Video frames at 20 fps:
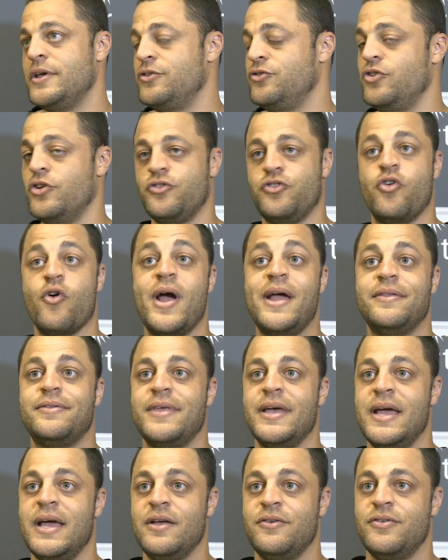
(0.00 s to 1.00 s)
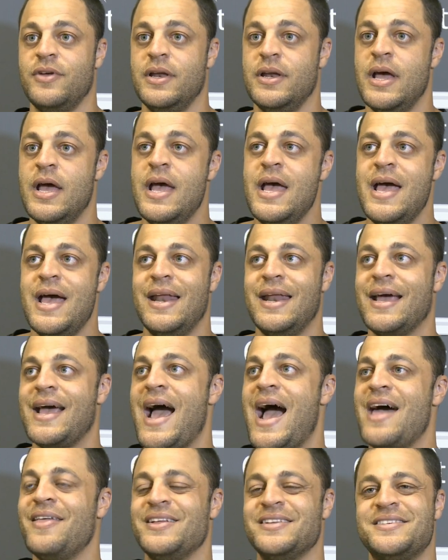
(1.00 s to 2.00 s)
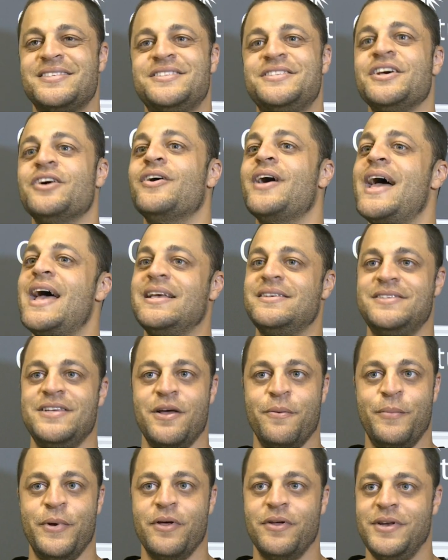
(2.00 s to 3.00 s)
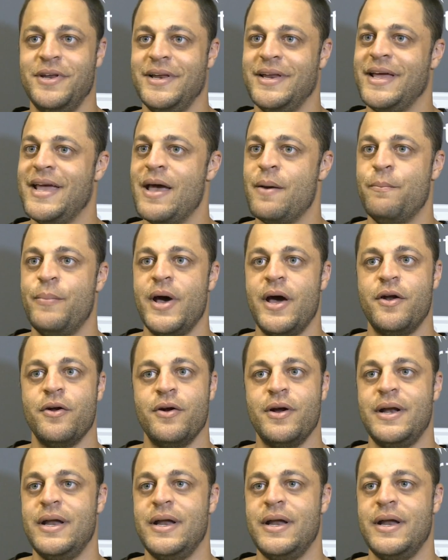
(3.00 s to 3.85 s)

is just great things, and and a guy that still has the ability to get better,